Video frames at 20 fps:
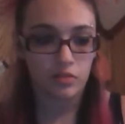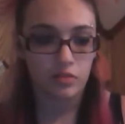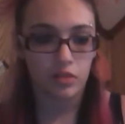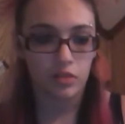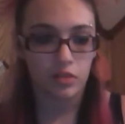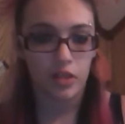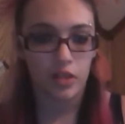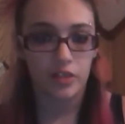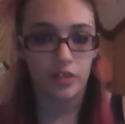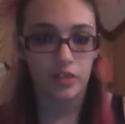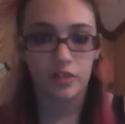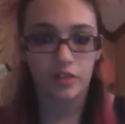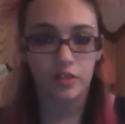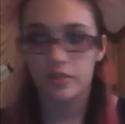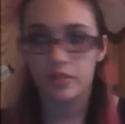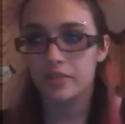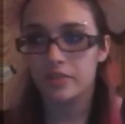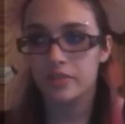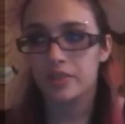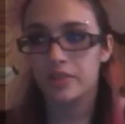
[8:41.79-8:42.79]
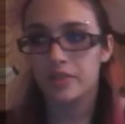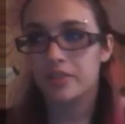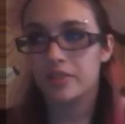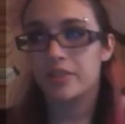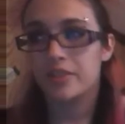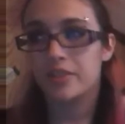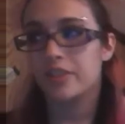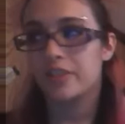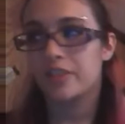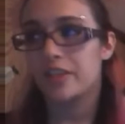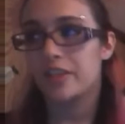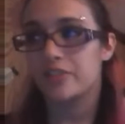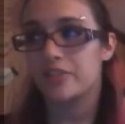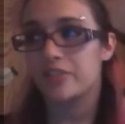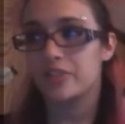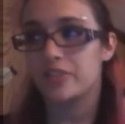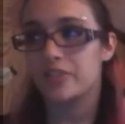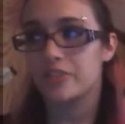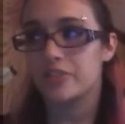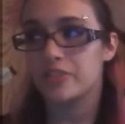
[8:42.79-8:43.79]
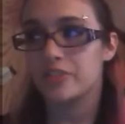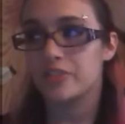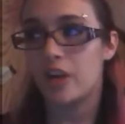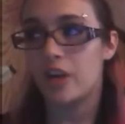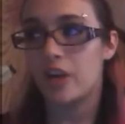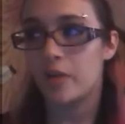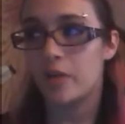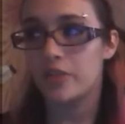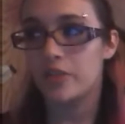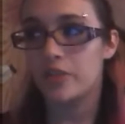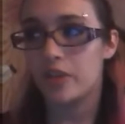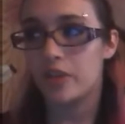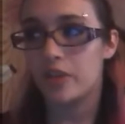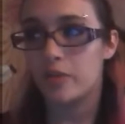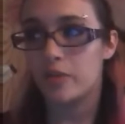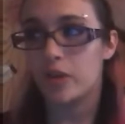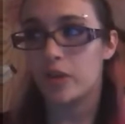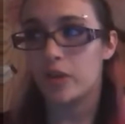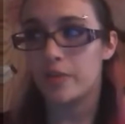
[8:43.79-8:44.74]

Like, it's just not worth it anymore.